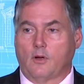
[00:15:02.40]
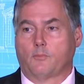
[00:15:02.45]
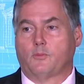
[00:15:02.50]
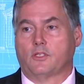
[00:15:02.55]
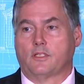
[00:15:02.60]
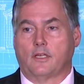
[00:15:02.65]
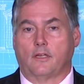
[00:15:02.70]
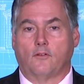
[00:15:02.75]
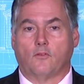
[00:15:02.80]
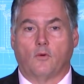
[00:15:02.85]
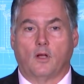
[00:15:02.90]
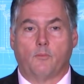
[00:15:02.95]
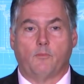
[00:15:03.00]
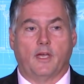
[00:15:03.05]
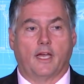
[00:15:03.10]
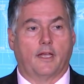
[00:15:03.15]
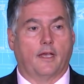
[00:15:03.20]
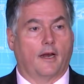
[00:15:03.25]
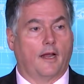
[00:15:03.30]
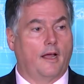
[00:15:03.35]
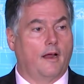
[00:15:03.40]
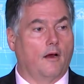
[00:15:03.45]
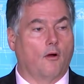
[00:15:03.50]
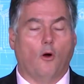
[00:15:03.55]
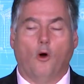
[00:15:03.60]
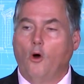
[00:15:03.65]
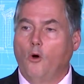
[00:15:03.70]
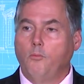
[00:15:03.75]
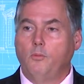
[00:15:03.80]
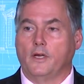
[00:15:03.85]
Representative Runbeck and I are
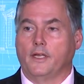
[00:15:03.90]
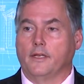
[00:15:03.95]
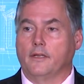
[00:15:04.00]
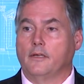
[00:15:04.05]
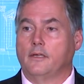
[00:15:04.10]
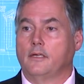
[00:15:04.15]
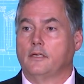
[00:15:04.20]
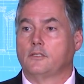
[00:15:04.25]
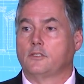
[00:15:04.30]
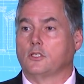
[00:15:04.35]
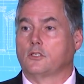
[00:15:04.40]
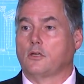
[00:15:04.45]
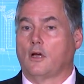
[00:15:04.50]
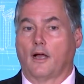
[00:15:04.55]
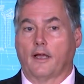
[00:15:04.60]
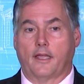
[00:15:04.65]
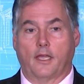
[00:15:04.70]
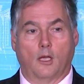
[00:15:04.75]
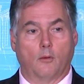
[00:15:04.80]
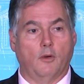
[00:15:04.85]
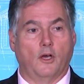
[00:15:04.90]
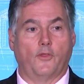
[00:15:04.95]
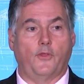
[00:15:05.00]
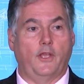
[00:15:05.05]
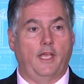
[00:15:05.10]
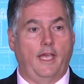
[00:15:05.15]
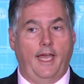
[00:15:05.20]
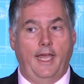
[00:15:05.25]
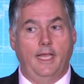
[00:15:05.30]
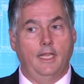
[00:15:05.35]
open to talking about
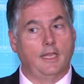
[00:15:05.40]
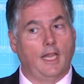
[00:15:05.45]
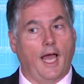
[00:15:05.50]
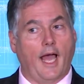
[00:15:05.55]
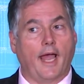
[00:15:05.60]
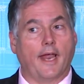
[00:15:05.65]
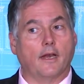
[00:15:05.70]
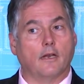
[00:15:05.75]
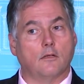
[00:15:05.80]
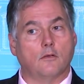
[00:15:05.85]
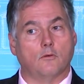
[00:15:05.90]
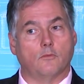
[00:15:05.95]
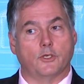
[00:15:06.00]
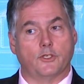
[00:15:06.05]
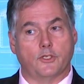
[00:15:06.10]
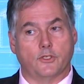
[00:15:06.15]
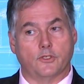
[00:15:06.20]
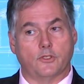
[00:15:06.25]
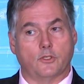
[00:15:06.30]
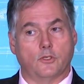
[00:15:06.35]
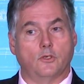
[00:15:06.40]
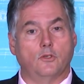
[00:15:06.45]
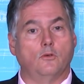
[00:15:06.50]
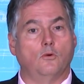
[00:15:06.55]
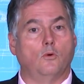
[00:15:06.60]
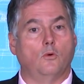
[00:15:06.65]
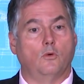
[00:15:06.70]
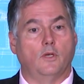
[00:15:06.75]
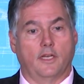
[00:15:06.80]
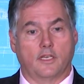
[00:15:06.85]
the A-Line, which is the
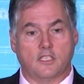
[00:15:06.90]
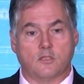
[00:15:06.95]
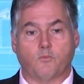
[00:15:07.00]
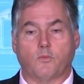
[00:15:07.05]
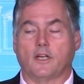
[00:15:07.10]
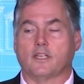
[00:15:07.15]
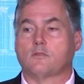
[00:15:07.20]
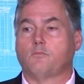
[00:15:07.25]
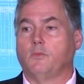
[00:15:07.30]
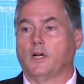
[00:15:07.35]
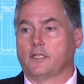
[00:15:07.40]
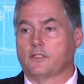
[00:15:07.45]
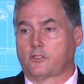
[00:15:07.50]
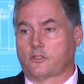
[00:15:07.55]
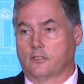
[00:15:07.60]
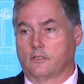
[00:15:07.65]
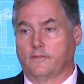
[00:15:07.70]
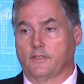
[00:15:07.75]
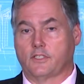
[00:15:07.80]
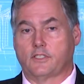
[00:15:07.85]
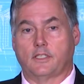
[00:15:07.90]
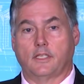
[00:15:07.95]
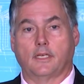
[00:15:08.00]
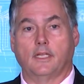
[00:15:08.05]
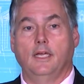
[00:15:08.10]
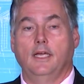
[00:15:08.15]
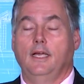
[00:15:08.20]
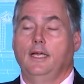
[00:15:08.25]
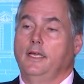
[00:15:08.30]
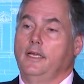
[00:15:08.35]
new express bus service that
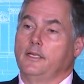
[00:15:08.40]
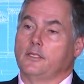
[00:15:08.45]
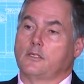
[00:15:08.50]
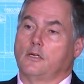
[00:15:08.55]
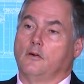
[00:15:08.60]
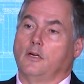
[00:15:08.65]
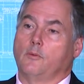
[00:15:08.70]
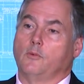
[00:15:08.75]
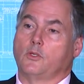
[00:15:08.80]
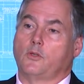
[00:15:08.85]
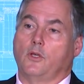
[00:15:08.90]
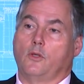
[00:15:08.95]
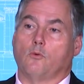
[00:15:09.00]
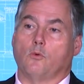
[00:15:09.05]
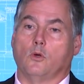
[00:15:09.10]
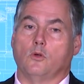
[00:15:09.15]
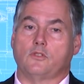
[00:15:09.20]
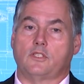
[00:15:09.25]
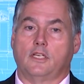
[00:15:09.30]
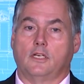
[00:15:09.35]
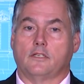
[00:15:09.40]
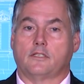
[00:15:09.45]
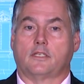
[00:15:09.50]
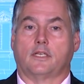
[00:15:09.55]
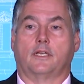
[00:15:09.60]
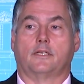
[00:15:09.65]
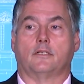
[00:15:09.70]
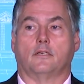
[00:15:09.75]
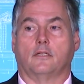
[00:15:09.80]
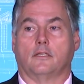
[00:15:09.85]
is going between Rosedale
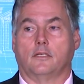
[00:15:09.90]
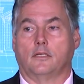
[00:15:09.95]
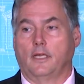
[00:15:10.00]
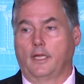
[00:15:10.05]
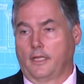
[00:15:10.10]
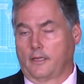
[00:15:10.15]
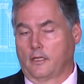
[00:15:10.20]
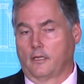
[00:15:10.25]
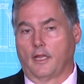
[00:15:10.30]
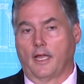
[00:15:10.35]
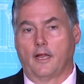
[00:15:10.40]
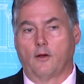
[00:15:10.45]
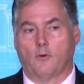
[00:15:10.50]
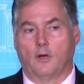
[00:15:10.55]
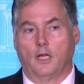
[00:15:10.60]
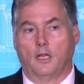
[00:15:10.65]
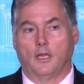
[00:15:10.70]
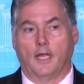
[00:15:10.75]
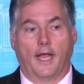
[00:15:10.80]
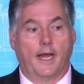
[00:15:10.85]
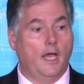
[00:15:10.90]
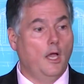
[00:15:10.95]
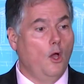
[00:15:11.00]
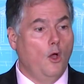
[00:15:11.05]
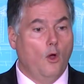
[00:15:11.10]
Center and the, and the light rail line.